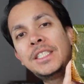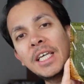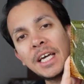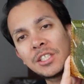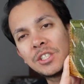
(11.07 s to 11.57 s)

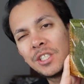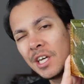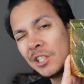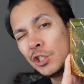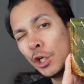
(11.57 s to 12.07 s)
Decks
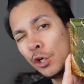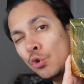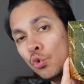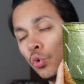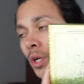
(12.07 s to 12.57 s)

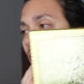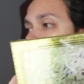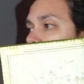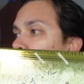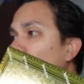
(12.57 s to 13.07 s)
2,
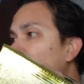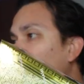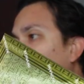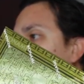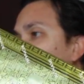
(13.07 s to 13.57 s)
which was
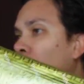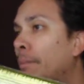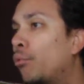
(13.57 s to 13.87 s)
originally